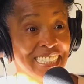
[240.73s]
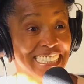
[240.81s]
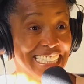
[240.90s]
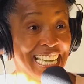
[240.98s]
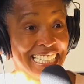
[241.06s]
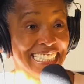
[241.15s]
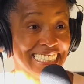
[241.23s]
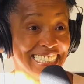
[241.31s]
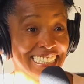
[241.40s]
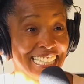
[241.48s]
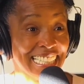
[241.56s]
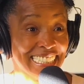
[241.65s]
Science
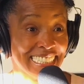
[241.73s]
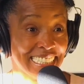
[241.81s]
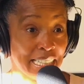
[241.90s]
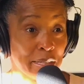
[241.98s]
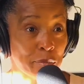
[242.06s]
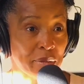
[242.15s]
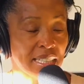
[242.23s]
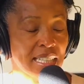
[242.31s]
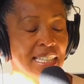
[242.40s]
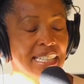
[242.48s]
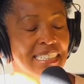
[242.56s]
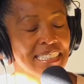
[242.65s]
is not STEM.
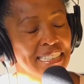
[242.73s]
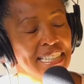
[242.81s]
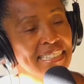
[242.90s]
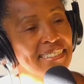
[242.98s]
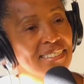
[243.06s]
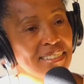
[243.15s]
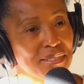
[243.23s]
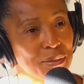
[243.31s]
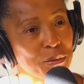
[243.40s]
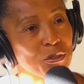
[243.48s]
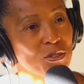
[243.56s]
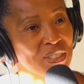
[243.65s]
Science is the
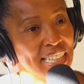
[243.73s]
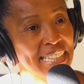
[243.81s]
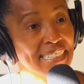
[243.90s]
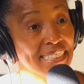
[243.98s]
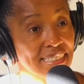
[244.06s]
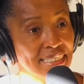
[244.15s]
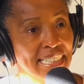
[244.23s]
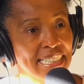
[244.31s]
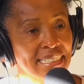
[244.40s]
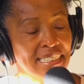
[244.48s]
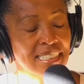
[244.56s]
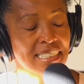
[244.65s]
social science
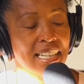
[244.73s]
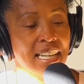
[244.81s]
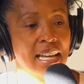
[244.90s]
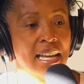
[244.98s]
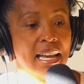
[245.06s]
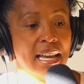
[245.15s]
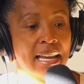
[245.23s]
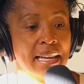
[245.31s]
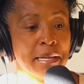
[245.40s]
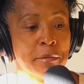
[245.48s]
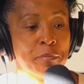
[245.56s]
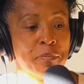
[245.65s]
lens.
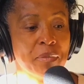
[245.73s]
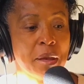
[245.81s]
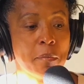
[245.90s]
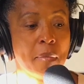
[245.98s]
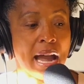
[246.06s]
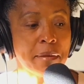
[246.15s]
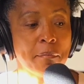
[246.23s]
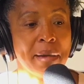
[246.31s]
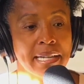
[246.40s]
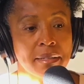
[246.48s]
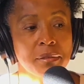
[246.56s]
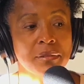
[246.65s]
My
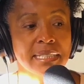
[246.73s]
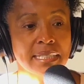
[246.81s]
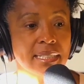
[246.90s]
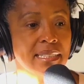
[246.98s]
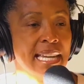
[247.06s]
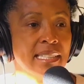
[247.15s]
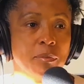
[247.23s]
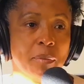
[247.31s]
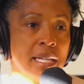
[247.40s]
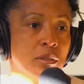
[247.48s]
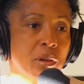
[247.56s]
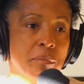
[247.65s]
goal is to
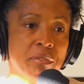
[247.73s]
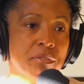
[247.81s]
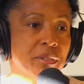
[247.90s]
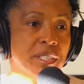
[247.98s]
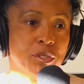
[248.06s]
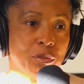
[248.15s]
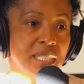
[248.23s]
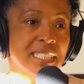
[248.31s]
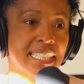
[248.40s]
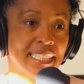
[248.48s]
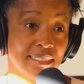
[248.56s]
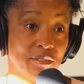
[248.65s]
expand women-focused
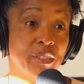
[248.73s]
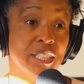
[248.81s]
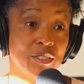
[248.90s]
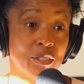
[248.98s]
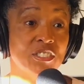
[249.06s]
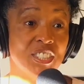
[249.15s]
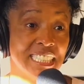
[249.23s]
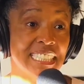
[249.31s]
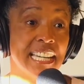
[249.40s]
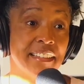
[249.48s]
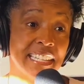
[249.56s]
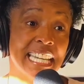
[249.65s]
research,
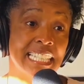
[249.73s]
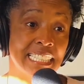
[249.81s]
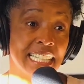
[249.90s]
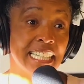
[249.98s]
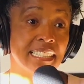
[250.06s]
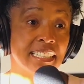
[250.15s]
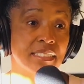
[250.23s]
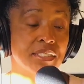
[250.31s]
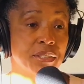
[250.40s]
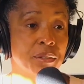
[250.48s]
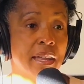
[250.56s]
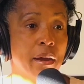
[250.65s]
disaggregating data,
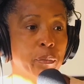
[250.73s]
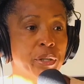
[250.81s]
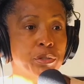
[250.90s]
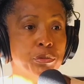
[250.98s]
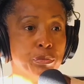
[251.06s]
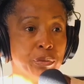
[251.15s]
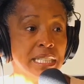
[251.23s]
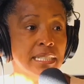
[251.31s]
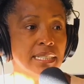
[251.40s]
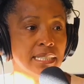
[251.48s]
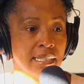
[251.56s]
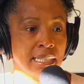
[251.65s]
so that when you read a
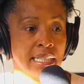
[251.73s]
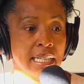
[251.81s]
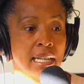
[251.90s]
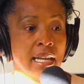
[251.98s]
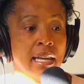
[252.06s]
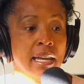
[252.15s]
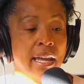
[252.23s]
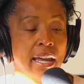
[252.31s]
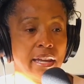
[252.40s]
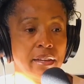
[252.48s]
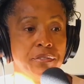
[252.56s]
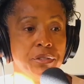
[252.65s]
study,
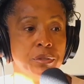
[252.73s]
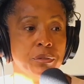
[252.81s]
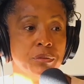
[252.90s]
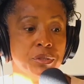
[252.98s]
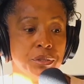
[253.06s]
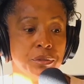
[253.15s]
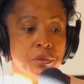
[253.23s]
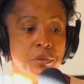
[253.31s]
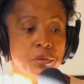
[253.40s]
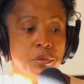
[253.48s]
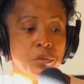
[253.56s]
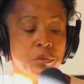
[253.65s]
if you
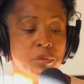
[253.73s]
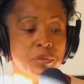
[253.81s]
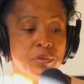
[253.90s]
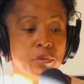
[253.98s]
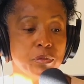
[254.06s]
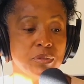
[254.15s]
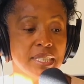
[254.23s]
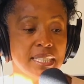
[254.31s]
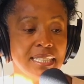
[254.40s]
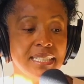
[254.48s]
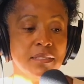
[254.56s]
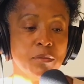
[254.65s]
do
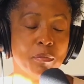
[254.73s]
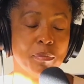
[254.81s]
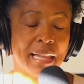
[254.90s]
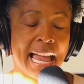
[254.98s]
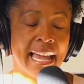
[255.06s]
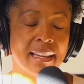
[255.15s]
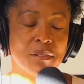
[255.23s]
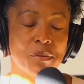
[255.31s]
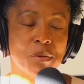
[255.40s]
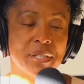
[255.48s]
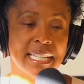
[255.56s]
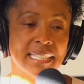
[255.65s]
see Black
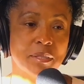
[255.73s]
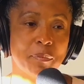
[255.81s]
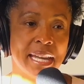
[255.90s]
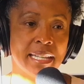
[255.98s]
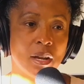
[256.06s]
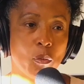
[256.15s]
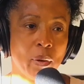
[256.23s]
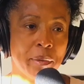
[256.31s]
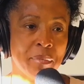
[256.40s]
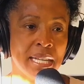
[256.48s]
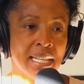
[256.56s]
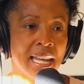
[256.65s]
or Hispanic
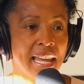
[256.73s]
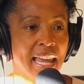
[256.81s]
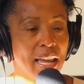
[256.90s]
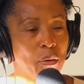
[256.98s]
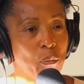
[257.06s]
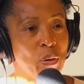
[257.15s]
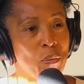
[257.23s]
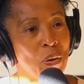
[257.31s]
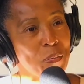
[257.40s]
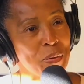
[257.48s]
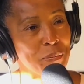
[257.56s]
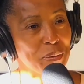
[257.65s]
women, we
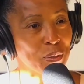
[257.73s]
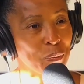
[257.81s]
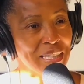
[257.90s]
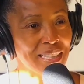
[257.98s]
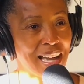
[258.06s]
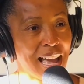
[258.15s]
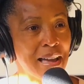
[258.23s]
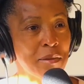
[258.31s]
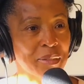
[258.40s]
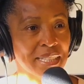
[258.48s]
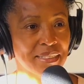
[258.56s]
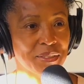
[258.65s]
won't be between the
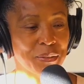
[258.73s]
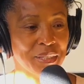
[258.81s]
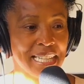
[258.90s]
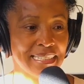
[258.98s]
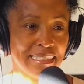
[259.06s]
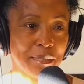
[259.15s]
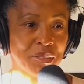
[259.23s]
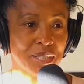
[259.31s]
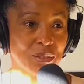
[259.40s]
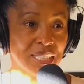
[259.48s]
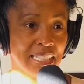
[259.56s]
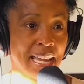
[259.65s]
commas. So a lot of times
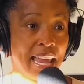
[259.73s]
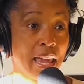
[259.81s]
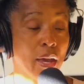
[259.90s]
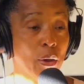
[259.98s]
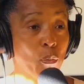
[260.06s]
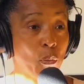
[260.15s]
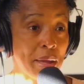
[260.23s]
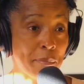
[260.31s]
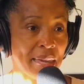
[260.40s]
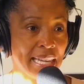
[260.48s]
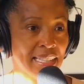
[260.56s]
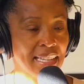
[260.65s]
it'll say
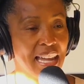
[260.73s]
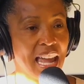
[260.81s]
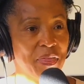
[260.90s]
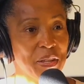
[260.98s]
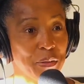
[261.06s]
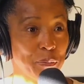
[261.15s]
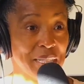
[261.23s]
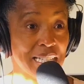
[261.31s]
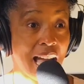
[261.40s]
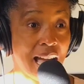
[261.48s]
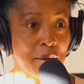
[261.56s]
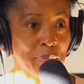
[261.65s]
women, and then it'll be
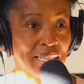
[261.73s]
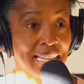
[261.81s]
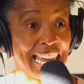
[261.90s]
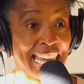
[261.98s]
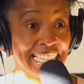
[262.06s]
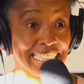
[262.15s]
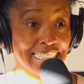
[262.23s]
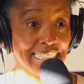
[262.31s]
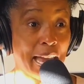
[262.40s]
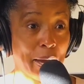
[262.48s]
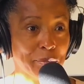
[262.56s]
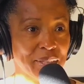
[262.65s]
comma,
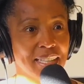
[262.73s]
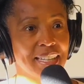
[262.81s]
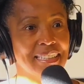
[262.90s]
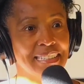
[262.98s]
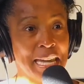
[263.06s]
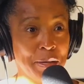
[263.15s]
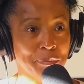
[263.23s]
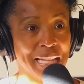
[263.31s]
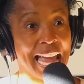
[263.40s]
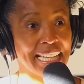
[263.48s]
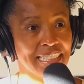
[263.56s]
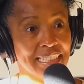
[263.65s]
except like
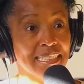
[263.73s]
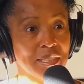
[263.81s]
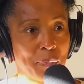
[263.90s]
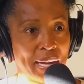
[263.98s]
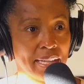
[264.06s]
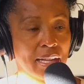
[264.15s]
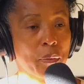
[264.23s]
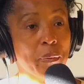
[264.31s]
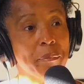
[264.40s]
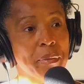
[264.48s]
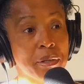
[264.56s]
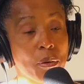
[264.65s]
Black and Hispanic
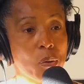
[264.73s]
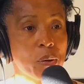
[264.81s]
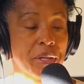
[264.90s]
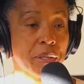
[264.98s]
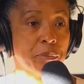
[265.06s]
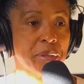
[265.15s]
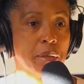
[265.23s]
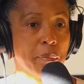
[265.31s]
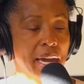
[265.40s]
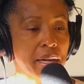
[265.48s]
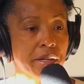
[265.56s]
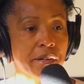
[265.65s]
women, or there'll be a
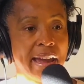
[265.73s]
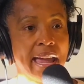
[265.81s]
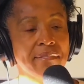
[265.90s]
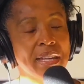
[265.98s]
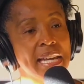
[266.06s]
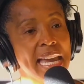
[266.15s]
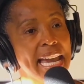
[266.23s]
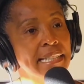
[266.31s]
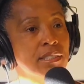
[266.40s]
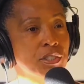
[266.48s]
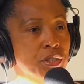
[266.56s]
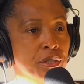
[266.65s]
paragraph, and
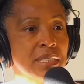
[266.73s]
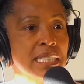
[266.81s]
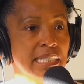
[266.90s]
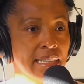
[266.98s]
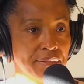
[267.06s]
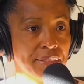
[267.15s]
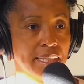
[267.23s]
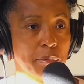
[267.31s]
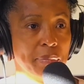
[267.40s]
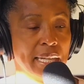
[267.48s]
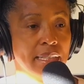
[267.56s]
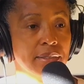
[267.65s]
it's generally
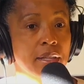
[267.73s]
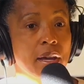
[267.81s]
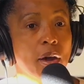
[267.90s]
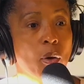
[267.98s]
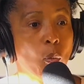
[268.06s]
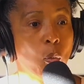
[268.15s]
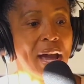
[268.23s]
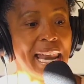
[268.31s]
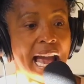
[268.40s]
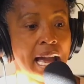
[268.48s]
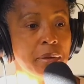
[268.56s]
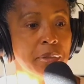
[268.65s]
deficit-based. What
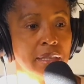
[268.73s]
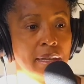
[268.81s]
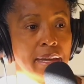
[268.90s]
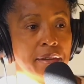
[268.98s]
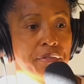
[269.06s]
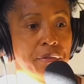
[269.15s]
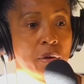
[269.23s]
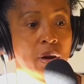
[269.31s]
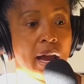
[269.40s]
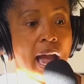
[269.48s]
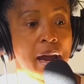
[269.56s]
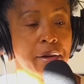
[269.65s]
I would like
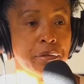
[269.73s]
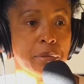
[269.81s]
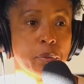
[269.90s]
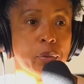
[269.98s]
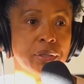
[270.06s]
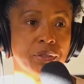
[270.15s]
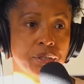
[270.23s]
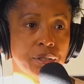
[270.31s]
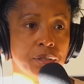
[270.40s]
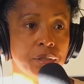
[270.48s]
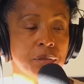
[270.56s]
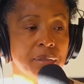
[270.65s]
for our reports to
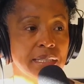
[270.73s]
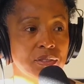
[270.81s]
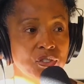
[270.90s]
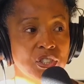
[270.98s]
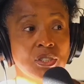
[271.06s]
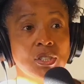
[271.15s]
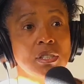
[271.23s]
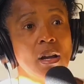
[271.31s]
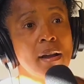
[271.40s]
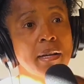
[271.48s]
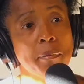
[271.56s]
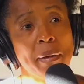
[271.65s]
do is just to
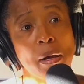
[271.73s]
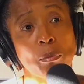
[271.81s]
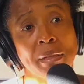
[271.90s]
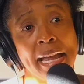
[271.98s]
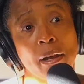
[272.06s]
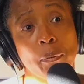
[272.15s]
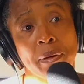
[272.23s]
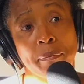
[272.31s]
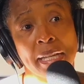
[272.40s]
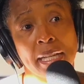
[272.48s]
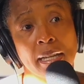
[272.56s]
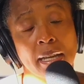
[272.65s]
talk about Black
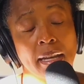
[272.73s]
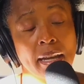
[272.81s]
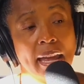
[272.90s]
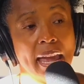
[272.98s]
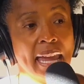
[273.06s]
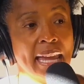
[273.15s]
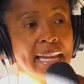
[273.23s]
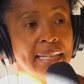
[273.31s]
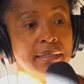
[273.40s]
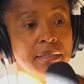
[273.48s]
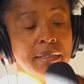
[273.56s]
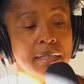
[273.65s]
women
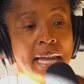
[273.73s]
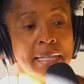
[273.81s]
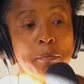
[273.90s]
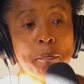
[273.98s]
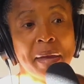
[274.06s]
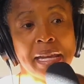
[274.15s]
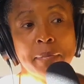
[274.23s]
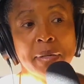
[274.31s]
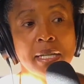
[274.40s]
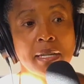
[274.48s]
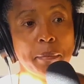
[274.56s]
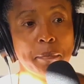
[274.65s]
and maybe
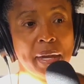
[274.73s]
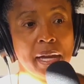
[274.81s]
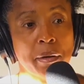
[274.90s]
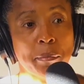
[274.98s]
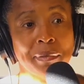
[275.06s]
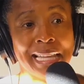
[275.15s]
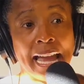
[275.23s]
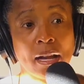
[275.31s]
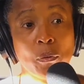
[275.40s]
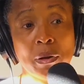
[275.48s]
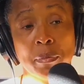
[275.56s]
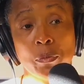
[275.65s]
compare Black
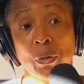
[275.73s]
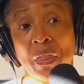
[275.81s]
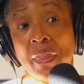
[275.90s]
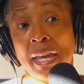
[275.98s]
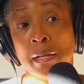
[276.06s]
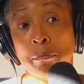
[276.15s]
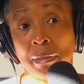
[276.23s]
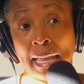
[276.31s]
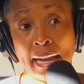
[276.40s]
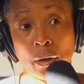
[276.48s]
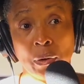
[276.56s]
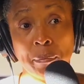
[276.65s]
women within
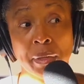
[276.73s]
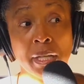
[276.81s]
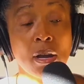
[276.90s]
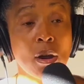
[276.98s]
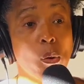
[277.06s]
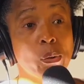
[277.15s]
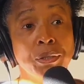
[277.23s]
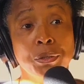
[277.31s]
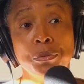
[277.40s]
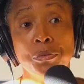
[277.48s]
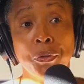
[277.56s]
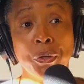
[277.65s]
Black women, or do
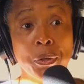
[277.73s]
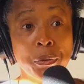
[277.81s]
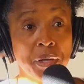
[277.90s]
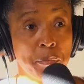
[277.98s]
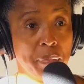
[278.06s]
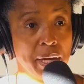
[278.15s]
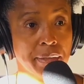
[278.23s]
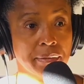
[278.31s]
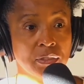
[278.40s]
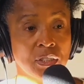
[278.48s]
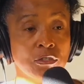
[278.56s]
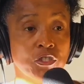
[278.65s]
no
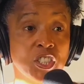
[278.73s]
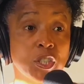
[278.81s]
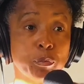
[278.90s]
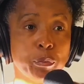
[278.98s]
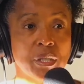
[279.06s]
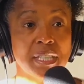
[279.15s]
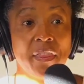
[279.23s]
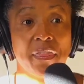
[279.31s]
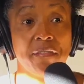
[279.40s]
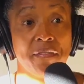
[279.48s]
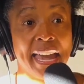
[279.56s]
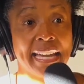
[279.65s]
comparison, just put the
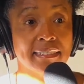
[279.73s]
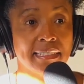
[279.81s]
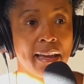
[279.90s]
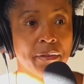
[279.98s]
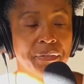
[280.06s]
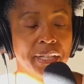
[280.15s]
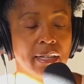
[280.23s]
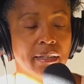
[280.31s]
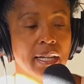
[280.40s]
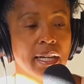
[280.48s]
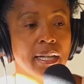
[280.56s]
facts out there.